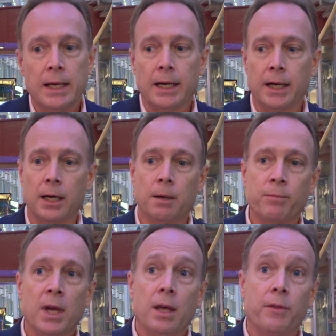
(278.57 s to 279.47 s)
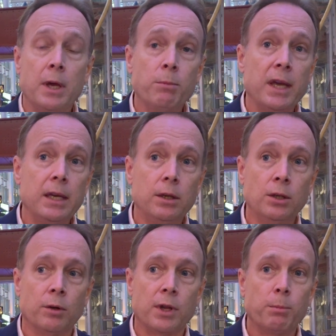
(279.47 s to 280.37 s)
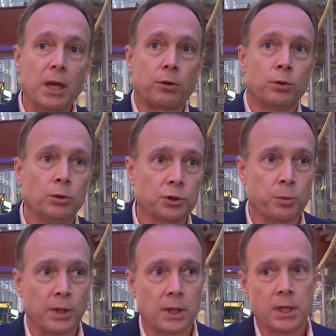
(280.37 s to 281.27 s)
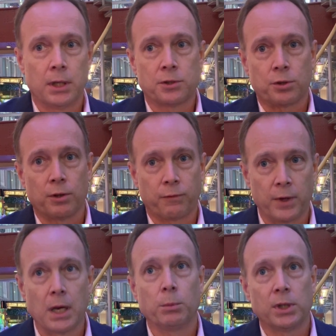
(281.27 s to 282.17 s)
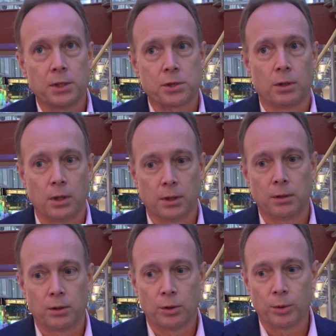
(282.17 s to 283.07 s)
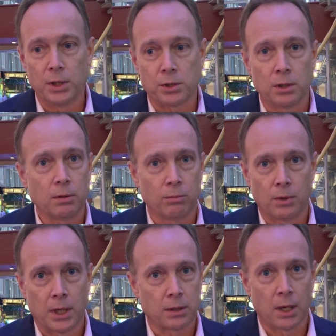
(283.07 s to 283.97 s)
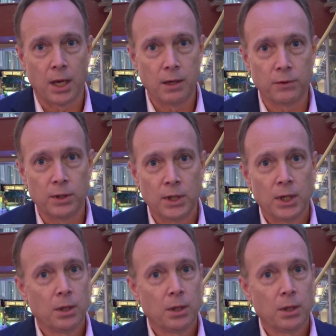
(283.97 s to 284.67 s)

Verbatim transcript: Um, they may, you know, they may cruise with the kids or the families on Norwegian at the Haven,